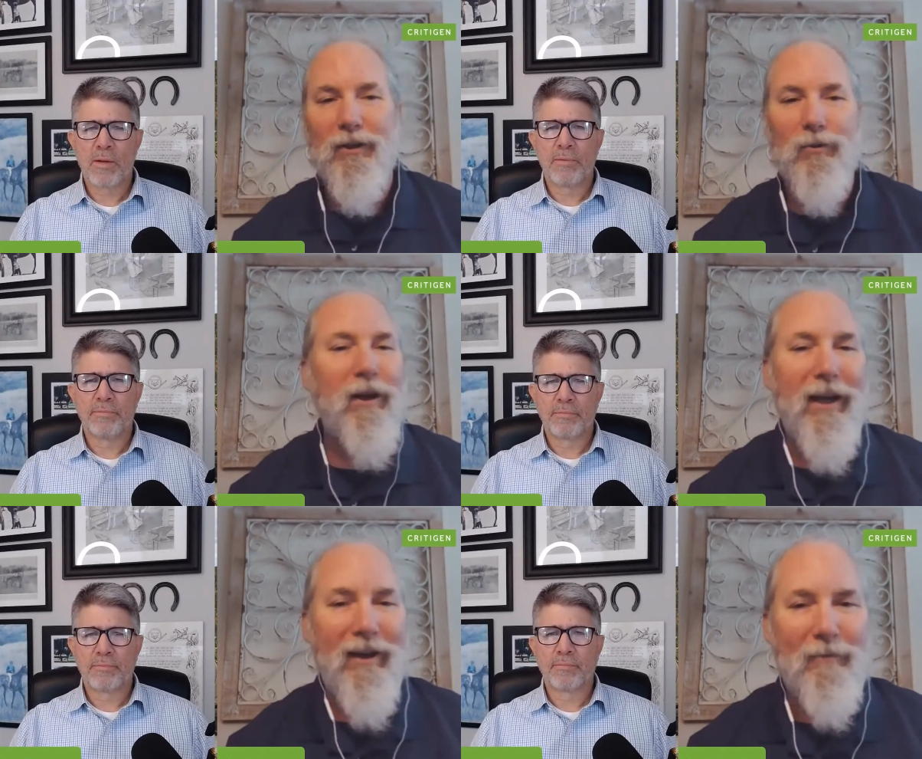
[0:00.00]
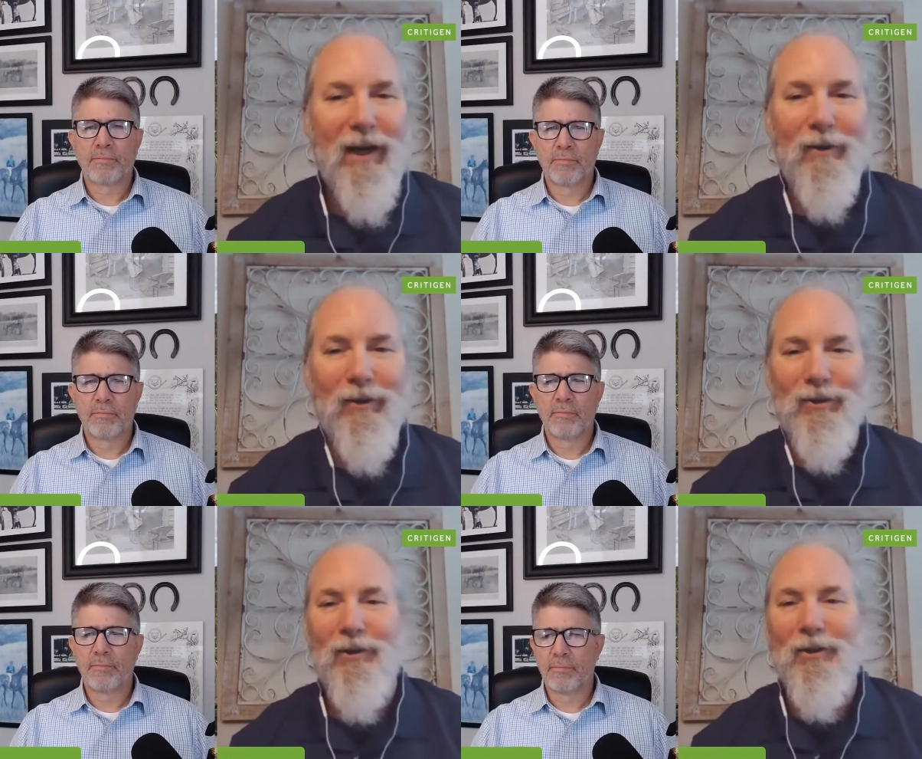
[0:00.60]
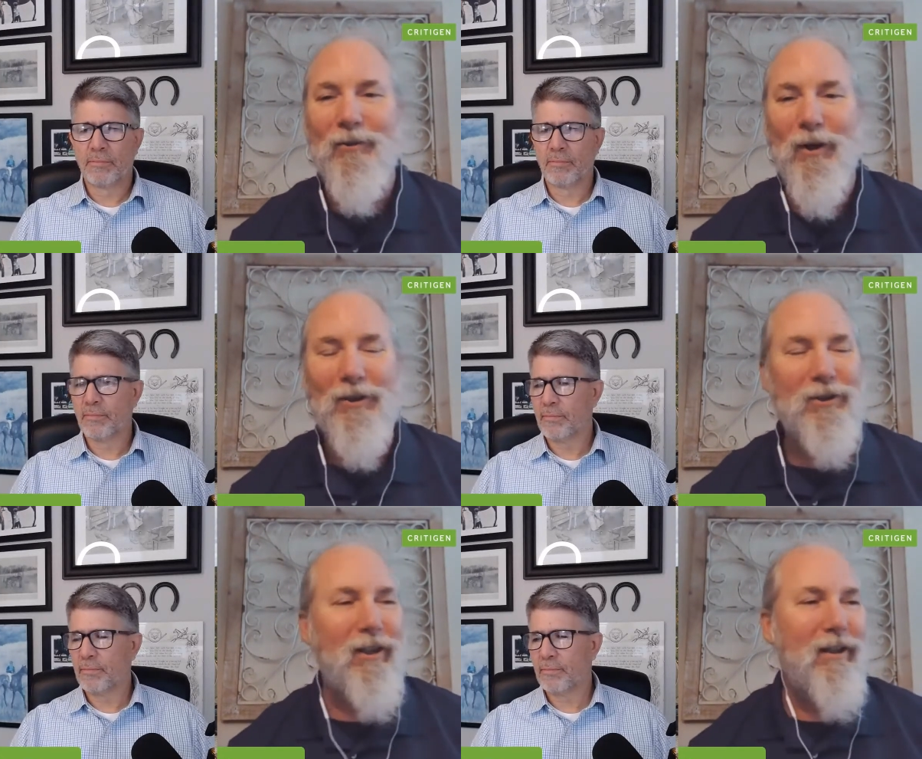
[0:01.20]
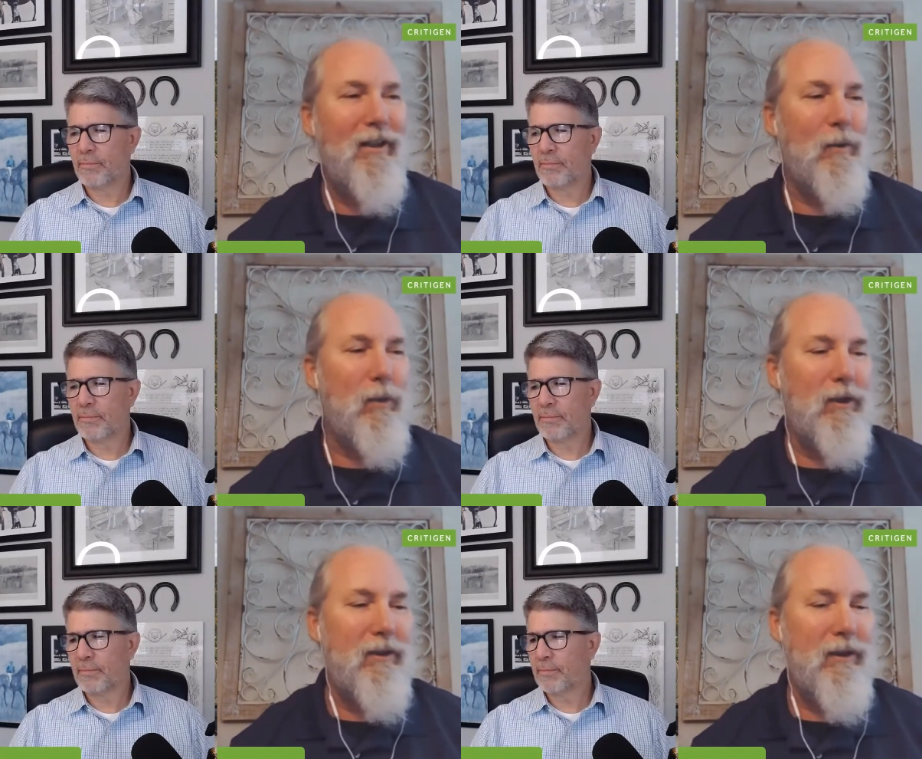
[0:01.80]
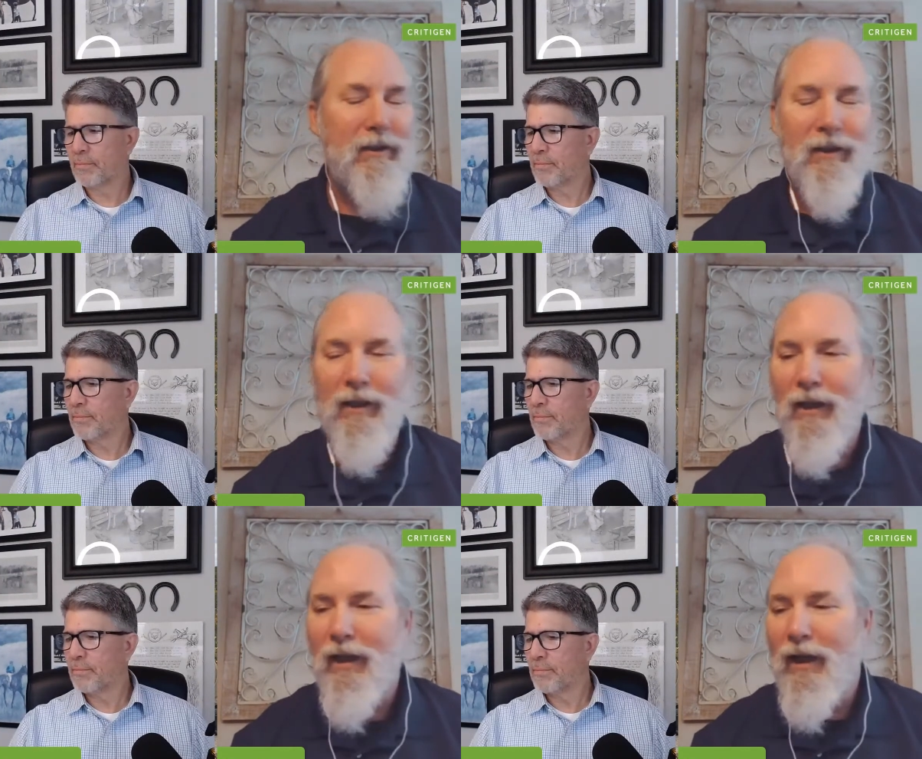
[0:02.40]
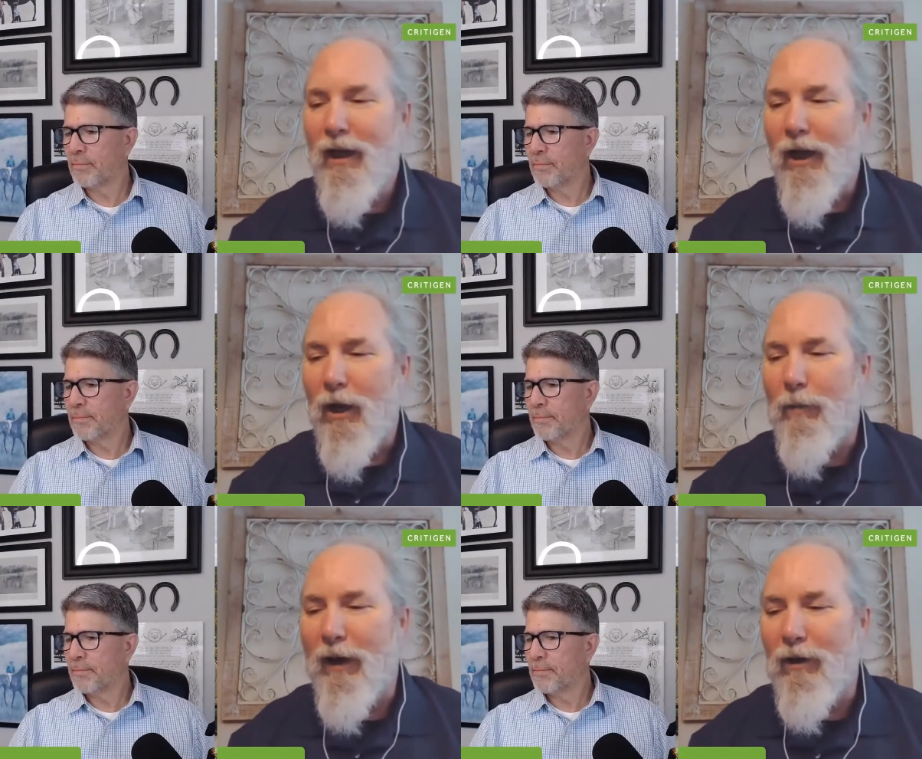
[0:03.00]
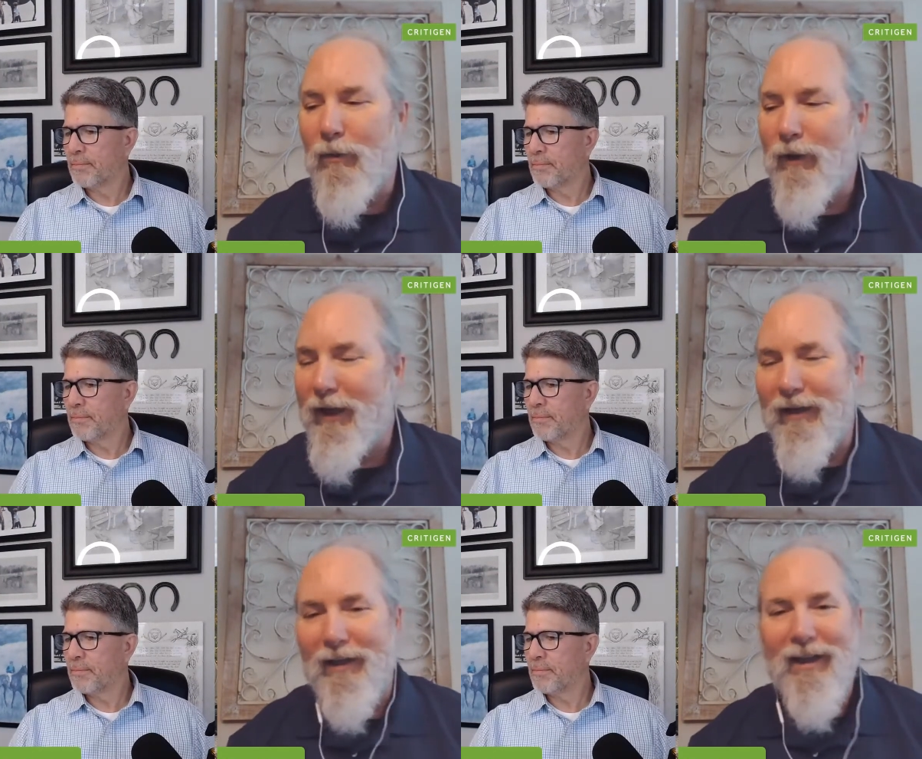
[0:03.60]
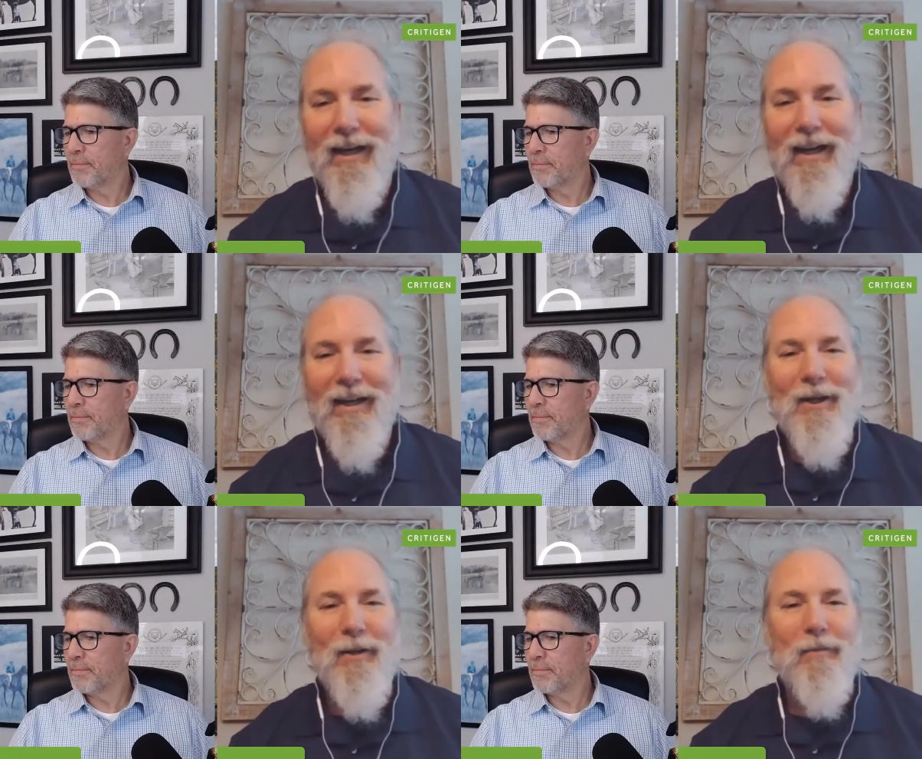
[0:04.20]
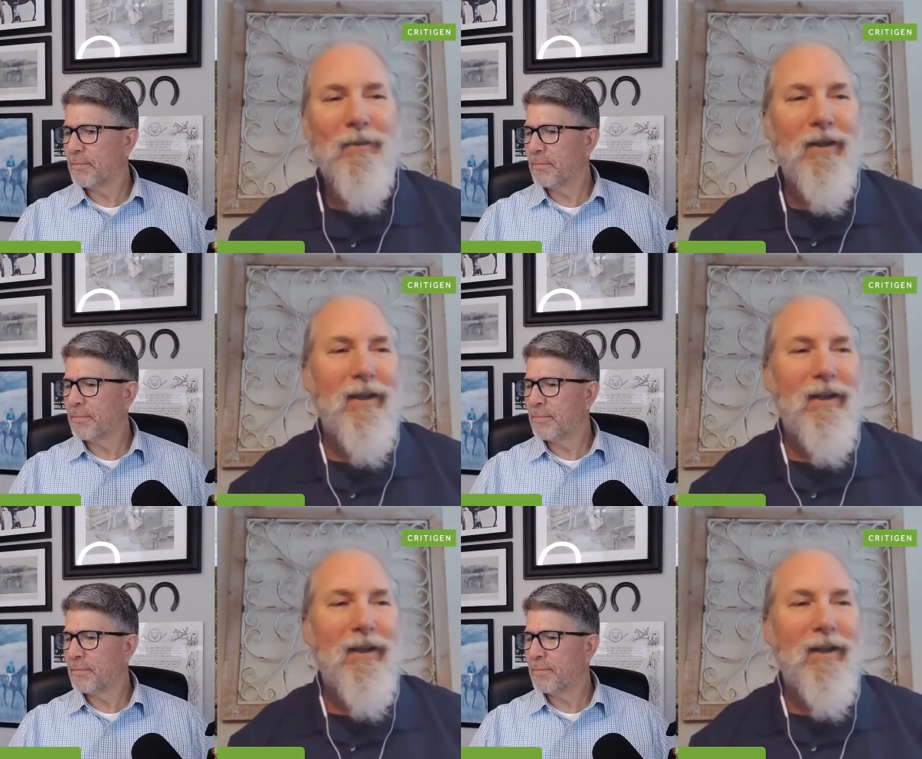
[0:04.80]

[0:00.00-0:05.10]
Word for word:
Speaker 1: because we didn't have power, so I couldn't watch anything. But uh, our power went out at 9 a.m.